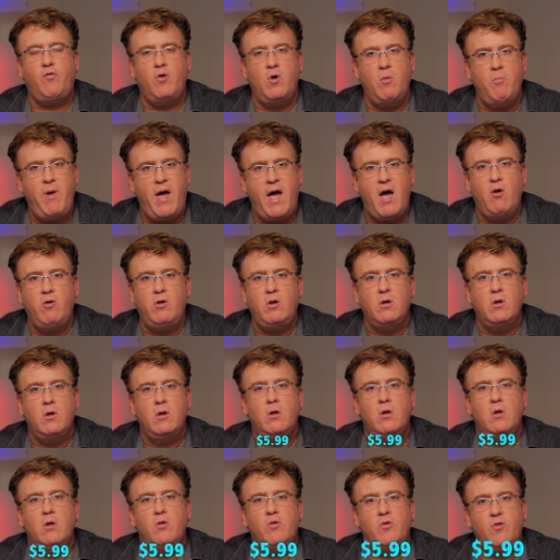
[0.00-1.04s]
for about
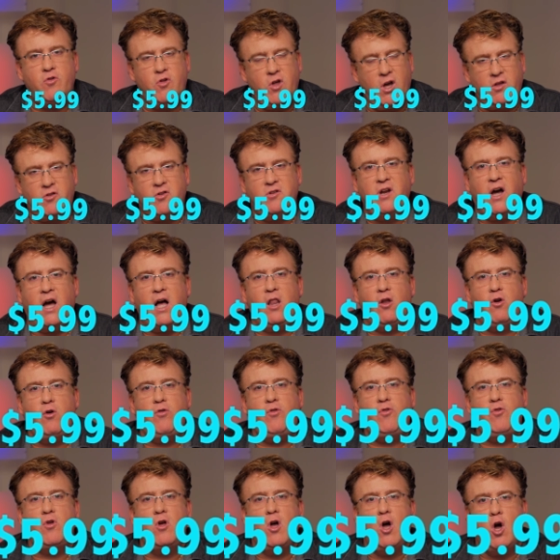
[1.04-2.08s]

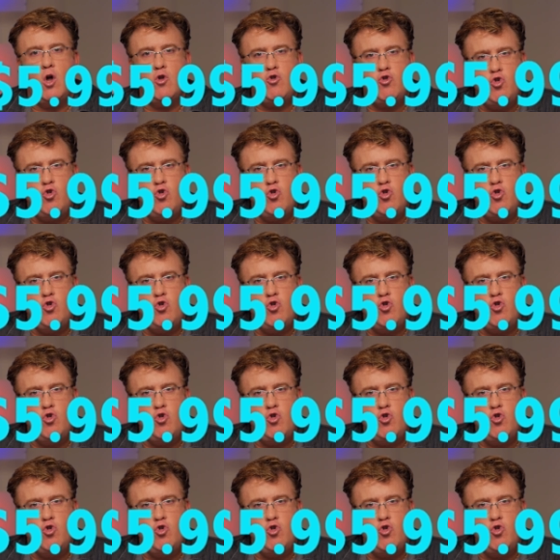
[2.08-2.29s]
$6 a